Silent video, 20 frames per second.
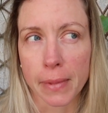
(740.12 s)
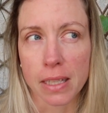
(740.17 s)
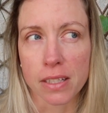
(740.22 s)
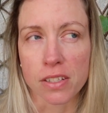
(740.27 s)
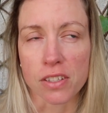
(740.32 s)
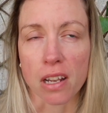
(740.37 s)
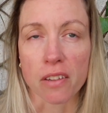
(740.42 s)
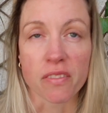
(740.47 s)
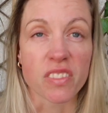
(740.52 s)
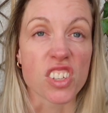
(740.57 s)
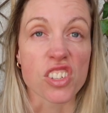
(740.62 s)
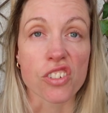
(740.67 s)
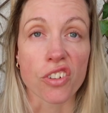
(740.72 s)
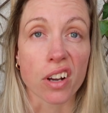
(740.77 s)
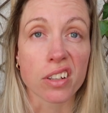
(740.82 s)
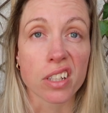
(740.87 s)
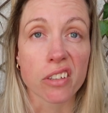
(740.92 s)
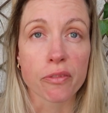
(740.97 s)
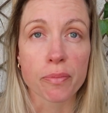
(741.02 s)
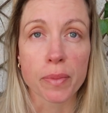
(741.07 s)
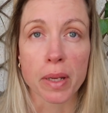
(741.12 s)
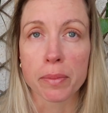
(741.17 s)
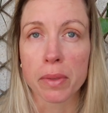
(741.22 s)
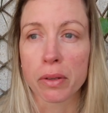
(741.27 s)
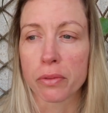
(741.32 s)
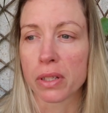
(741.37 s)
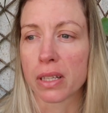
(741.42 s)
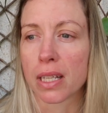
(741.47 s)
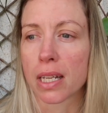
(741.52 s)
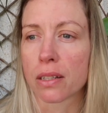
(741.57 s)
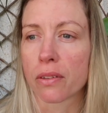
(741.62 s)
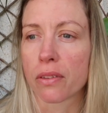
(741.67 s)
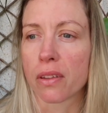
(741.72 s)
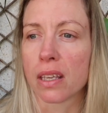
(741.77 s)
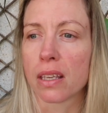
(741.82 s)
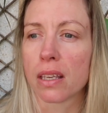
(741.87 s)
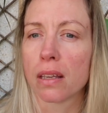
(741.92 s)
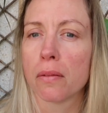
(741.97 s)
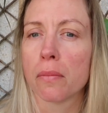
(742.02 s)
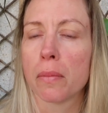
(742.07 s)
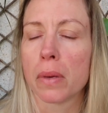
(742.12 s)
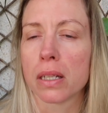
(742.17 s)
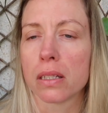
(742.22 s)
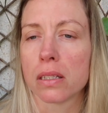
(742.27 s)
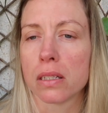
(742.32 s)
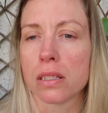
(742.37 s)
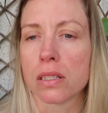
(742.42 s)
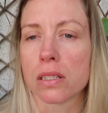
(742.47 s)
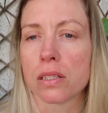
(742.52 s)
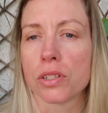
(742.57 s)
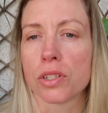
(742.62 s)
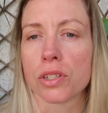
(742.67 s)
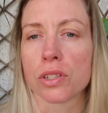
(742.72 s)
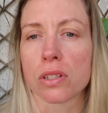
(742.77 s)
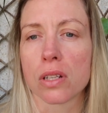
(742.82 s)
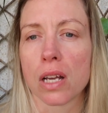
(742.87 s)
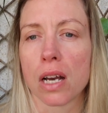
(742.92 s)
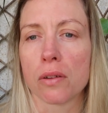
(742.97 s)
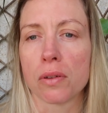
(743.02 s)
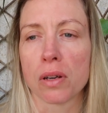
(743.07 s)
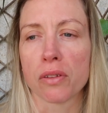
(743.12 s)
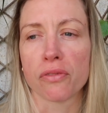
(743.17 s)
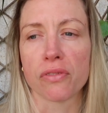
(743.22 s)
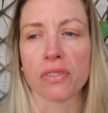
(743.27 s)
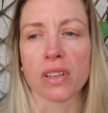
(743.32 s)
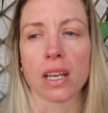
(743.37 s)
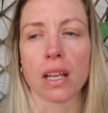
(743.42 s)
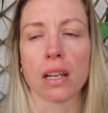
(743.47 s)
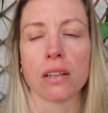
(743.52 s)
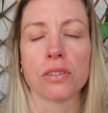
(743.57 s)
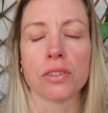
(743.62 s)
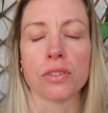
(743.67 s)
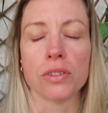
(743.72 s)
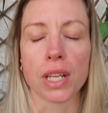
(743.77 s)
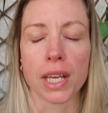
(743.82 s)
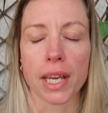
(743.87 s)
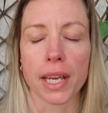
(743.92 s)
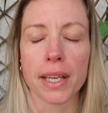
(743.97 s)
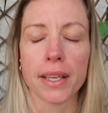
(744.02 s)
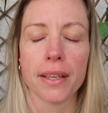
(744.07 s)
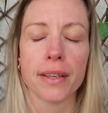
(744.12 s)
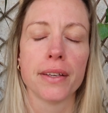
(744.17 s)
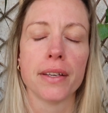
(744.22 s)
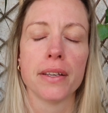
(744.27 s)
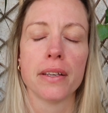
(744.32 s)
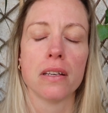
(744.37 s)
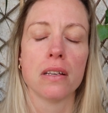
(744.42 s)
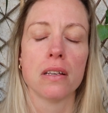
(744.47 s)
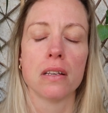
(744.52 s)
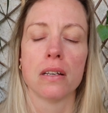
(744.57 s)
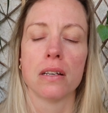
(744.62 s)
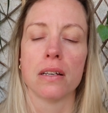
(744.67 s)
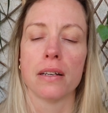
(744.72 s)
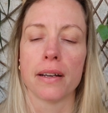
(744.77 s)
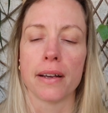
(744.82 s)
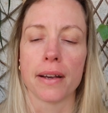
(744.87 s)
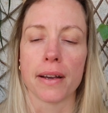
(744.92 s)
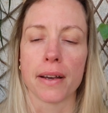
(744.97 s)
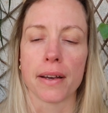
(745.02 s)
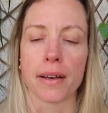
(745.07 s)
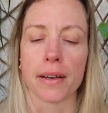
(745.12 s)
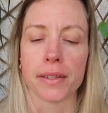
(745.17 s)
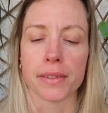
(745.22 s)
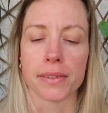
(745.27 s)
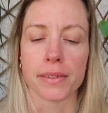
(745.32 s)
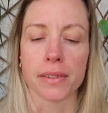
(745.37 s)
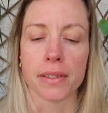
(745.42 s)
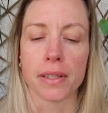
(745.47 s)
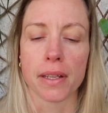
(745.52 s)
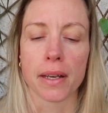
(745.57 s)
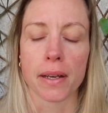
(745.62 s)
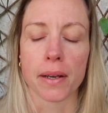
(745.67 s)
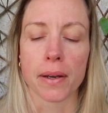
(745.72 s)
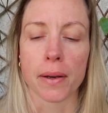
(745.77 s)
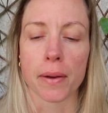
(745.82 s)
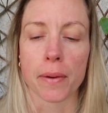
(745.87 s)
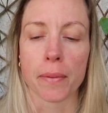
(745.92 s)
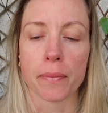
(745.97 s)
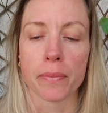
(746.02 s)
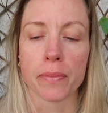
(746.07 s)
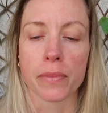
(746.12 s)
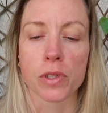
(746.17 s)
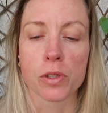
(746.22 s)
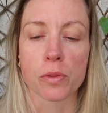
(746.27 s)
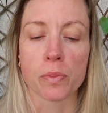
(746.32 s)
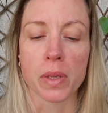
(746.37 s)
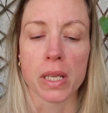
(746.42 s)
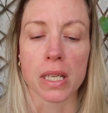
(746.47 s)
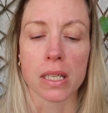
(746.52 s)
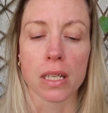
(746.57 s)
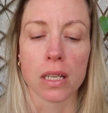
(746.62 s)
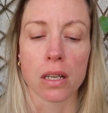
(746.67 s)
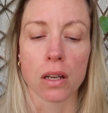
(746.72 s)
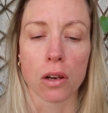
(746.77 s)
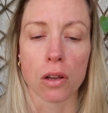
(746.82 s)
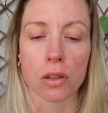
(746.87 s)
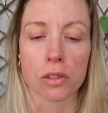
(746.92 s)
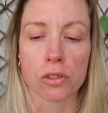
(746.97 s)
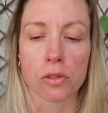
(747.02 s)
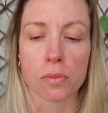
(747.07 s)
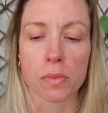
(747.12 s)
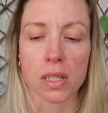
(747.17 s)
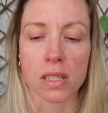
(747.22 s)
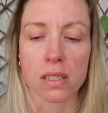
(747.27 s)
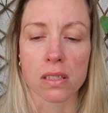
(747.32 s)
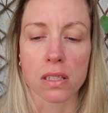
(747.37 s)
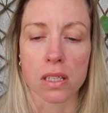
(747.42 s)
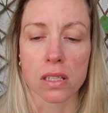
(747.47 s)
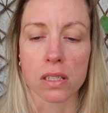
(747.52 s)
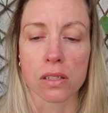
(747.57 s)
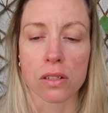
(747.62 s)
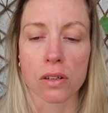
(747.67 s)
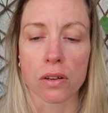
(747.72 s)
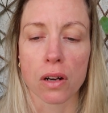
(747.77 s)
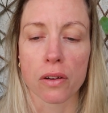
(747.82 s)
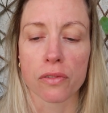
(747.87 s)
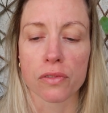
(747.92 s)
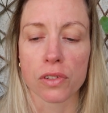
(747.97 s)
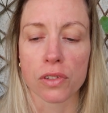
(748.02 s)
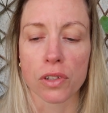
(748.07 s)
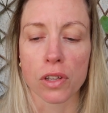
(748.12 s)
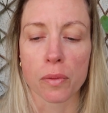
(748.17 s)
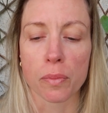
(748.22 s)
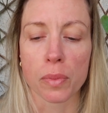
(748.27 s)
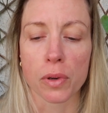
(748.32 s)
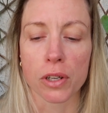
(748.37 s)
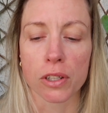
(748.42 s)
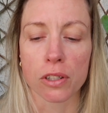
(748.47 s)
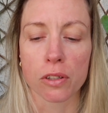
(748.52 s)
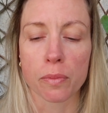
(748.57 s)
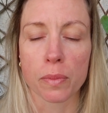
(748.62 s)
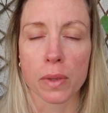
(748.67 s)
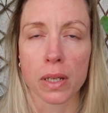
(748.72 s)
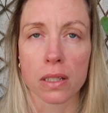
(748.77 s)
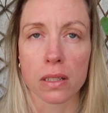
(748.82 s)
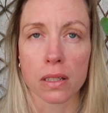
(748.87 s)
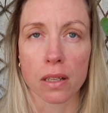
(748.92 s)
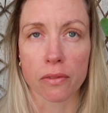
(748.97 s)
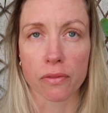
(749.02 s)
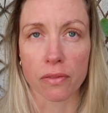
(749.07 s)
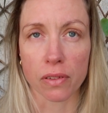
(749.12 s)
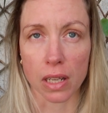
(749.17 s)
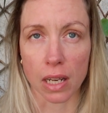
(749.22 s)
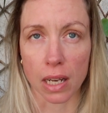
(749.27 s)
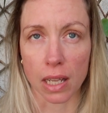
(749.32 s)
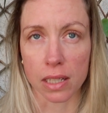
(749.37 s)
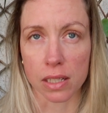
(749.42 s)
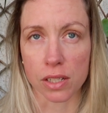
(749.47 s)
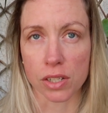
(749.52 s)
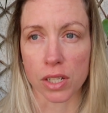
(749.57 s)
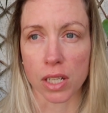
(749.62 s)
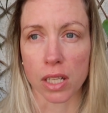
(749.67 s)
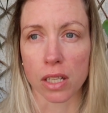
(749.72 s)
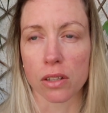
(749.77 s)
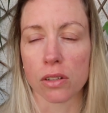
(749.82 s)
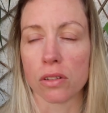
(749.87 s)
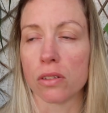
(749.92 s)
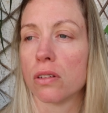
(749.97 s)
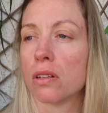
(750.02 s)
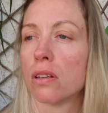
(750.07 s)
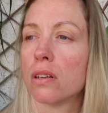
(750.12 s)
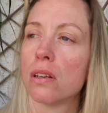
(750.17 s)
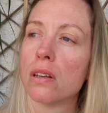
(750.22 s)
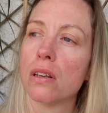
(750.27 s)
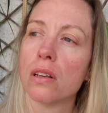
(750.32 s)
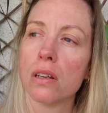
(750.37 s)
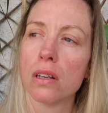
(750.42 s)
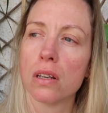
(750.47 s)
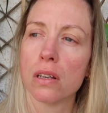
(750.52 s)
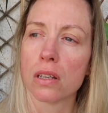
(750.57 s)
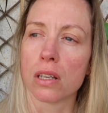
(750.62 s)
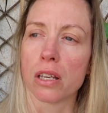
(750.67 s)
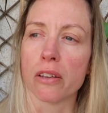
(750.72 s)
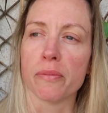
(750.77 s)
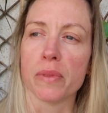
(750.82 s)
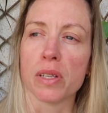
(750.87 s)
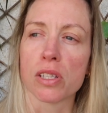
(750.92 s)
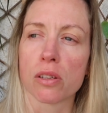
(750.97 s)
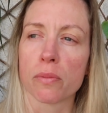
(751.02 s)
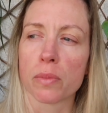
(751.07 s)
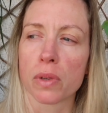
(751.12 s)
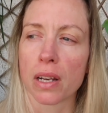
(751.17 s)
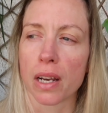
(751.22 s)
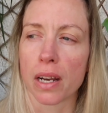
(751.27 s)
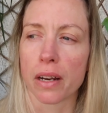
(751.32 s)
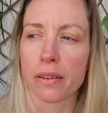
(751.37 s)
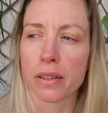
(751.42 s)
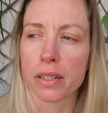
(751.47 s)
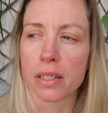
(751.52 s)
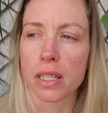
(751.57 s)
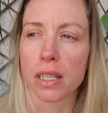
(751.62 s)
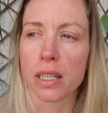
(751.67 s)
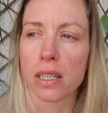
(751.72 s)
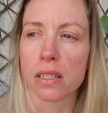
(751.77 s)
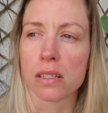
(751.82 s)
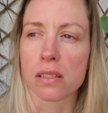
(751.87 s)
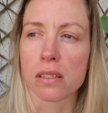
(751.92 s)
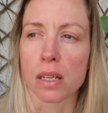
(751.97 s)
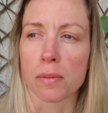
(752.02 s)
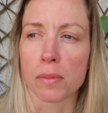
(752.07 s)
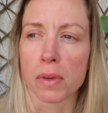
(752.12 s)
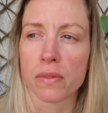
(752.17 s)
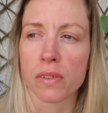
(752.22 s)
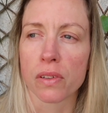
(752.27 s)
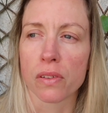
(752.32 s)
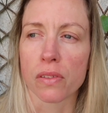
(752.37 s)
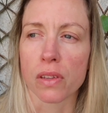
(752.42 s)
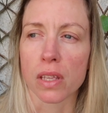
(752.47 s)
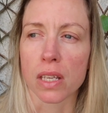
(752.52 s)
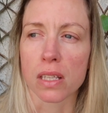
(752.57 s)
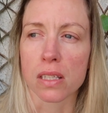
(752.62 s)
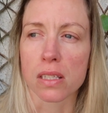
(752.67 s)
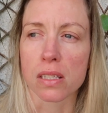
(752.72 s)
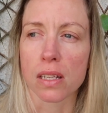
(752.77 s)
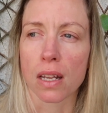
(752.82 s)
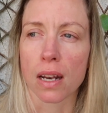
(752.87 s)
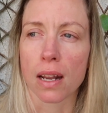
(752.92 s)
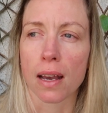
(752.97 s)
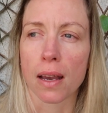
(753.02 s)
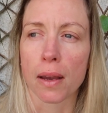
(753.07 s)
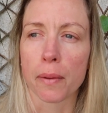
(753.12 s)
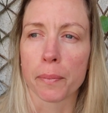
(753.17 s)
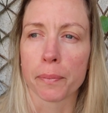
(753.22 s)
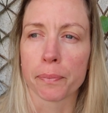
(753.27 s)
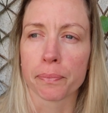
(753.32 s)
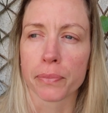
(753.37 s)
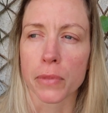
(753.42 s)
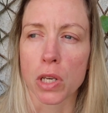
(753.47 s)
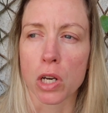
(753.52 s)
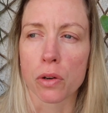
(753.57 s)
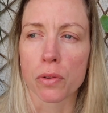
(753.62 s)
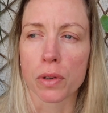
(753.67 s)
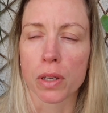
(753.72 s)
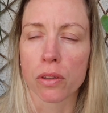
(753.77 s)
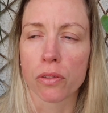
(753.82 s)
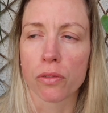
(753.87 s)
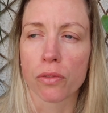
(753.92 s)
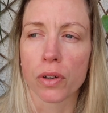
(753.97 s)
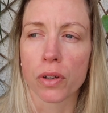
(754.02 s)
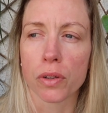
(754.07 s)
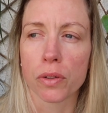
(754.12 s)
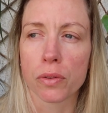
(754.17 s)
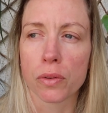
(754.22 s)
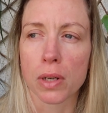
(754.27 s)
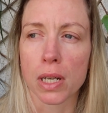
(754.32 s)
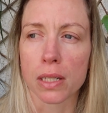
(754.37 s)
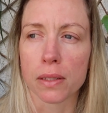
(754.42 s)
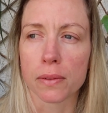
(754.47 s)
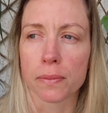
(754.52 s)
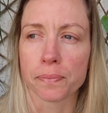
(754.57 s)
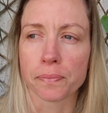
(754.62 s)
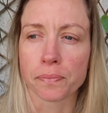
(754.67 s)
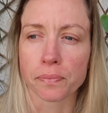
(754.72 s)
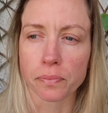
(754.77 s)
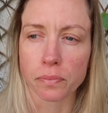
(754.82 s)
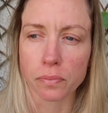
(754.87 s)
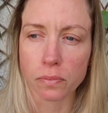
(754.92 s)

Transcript: self-destructive maybe with that thinking, but it's just how I feel today. And speaking a lot to my sister after the appointment, I feel like she could give me some clarity in some of the things that I'm going through, and